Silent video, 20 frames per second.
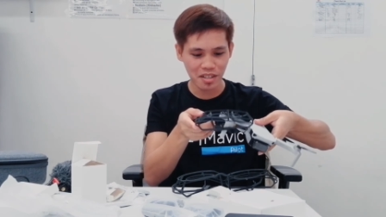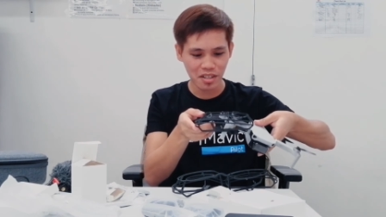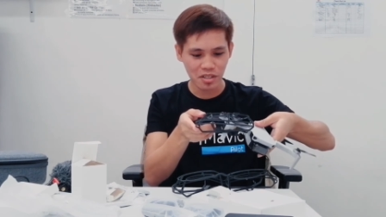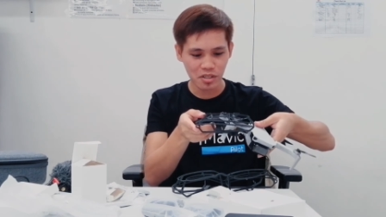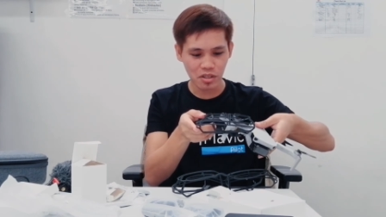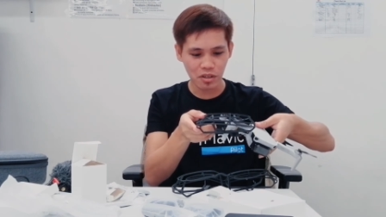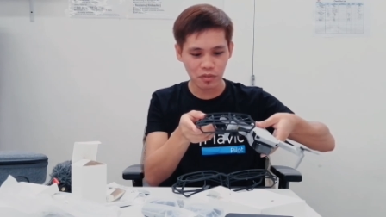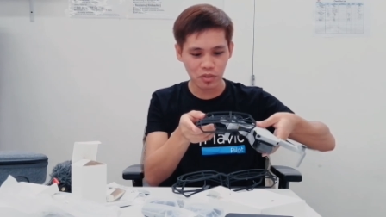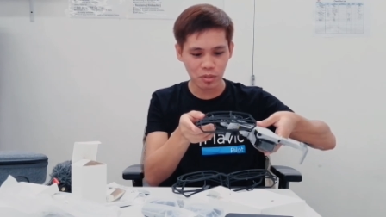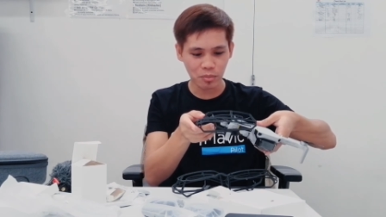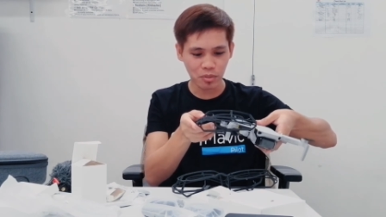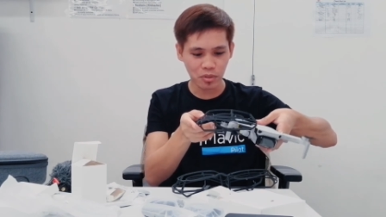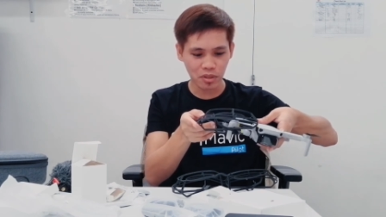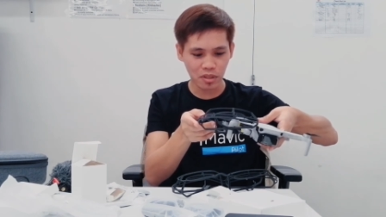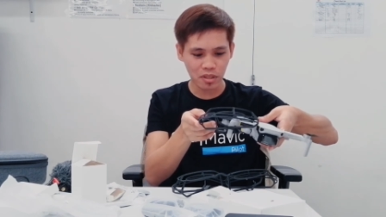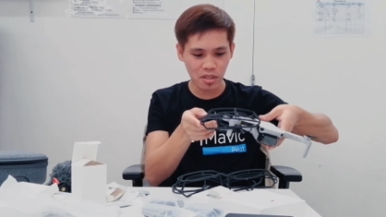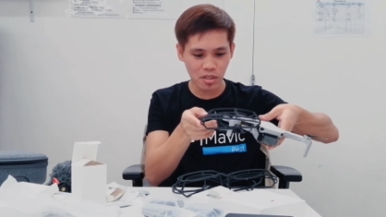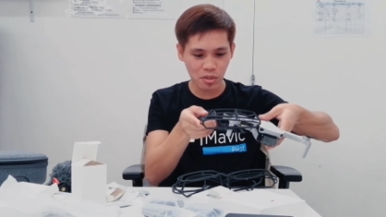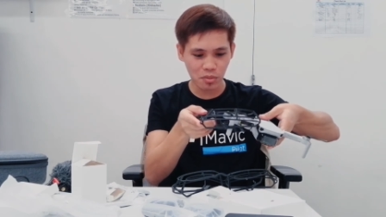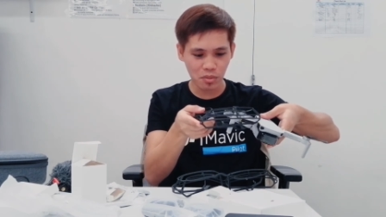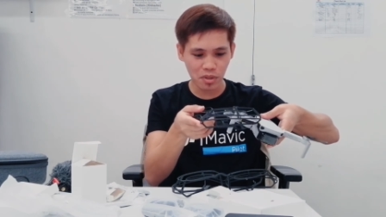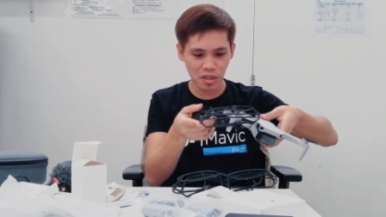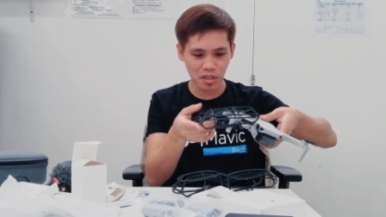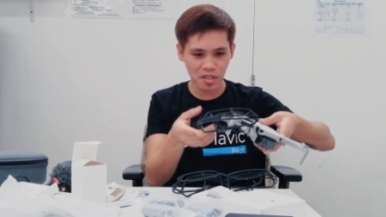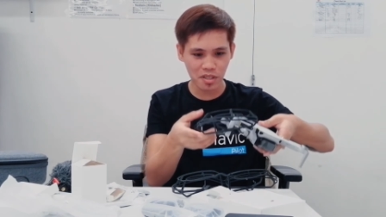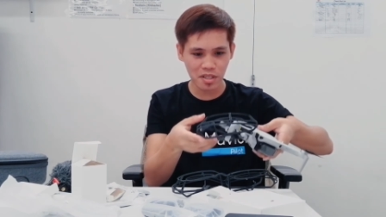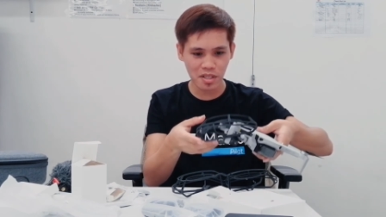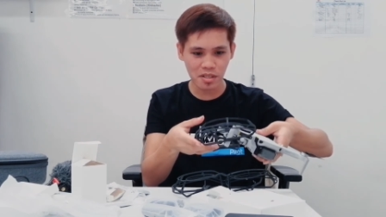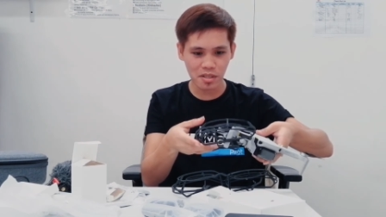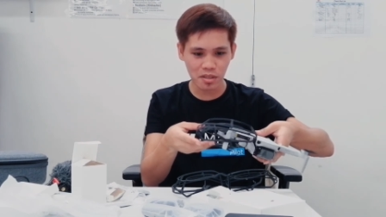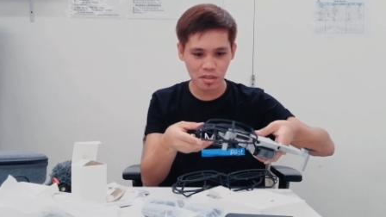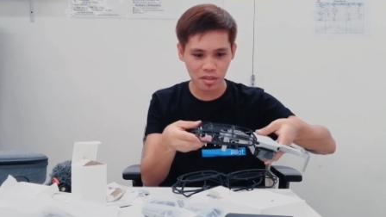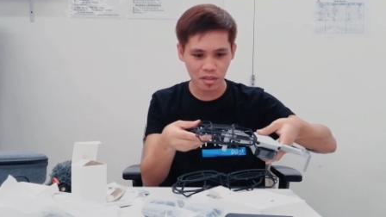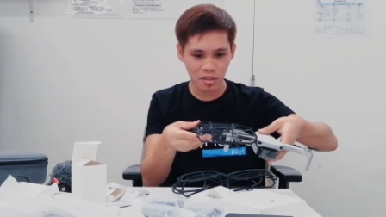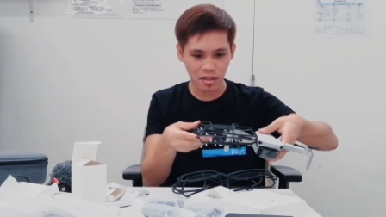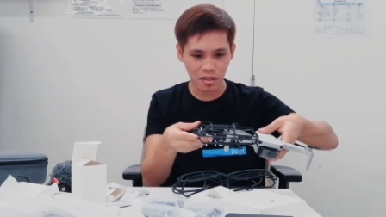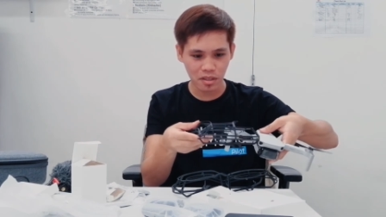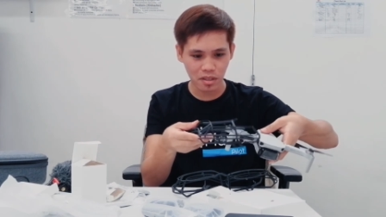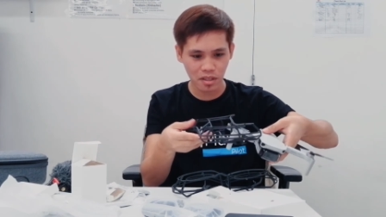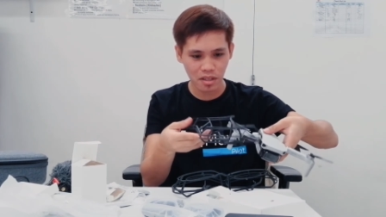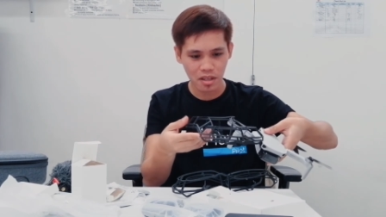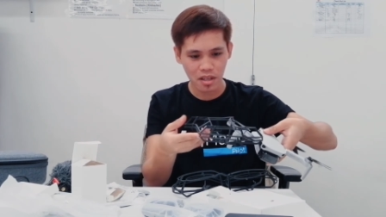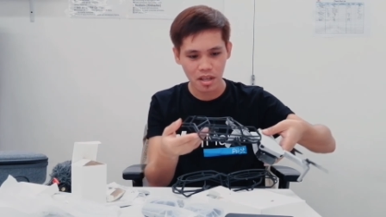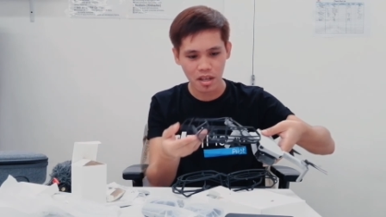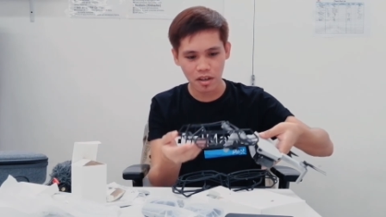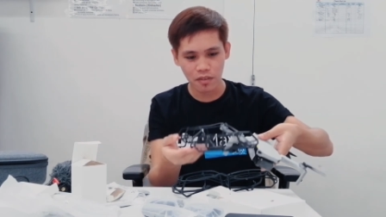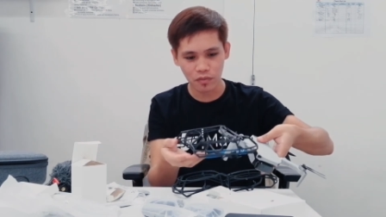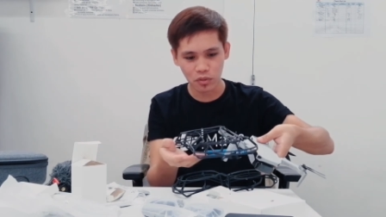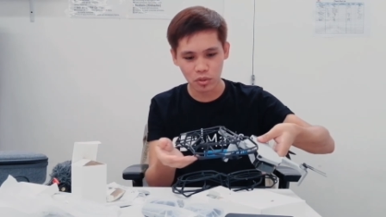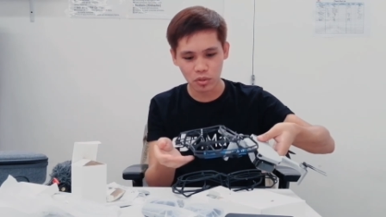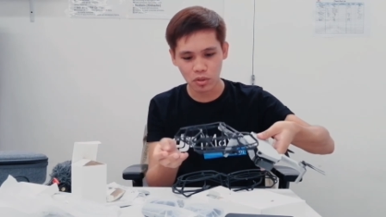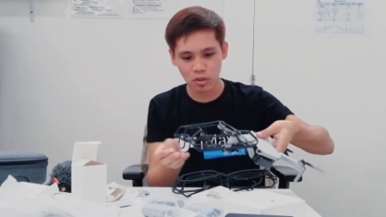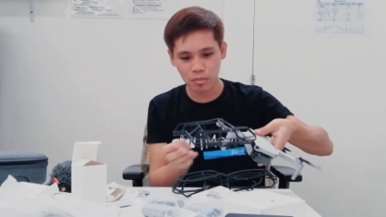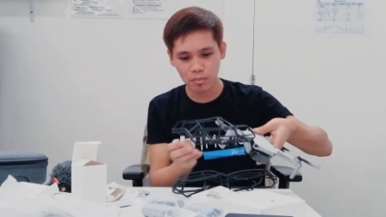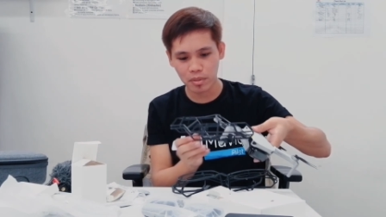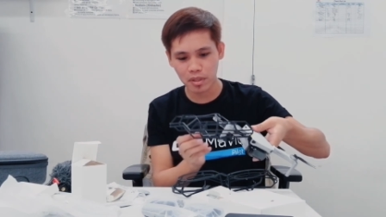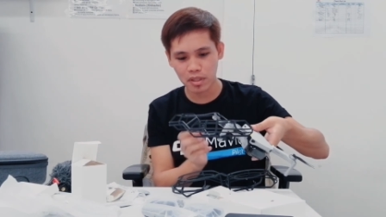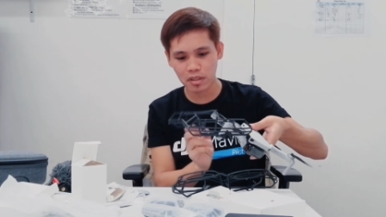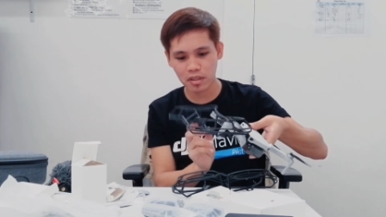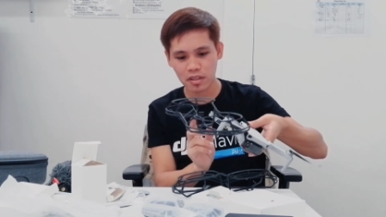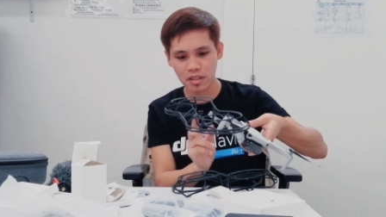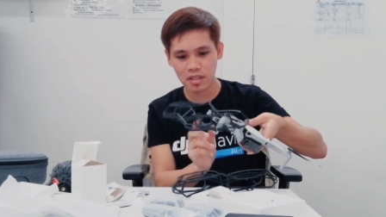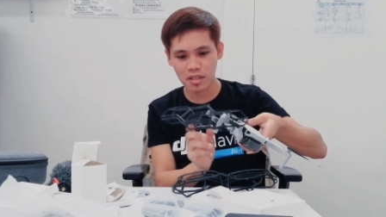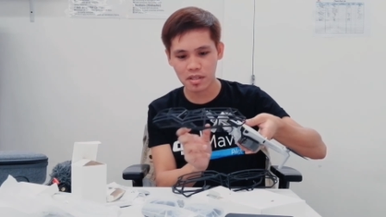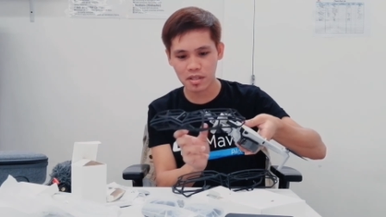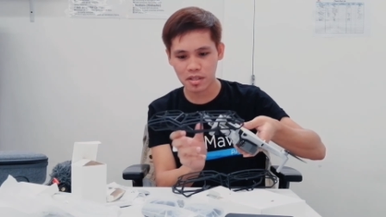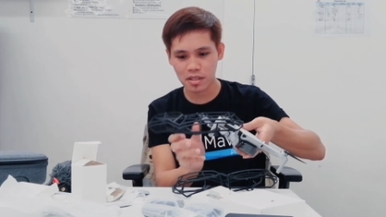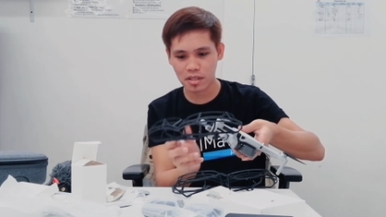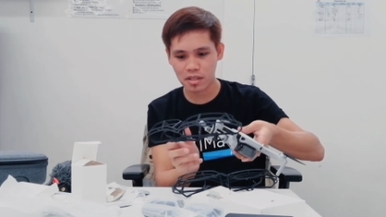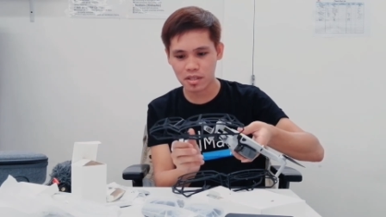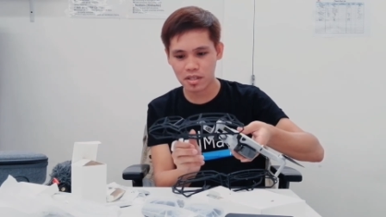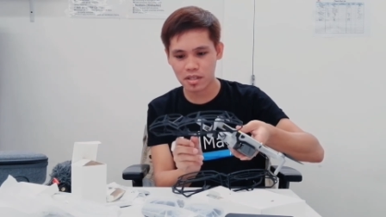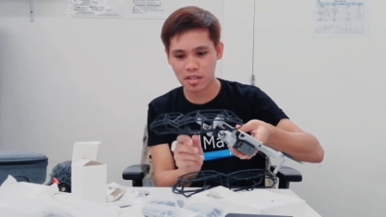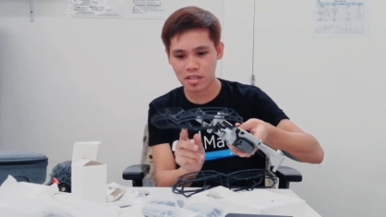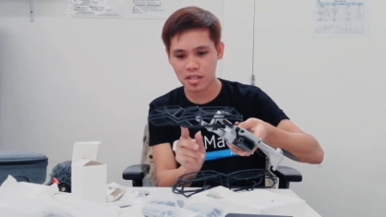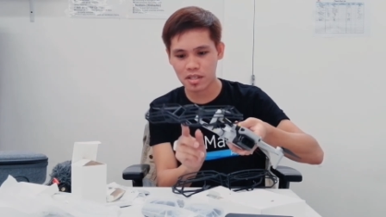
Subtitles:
So I have to put this one, just have to open this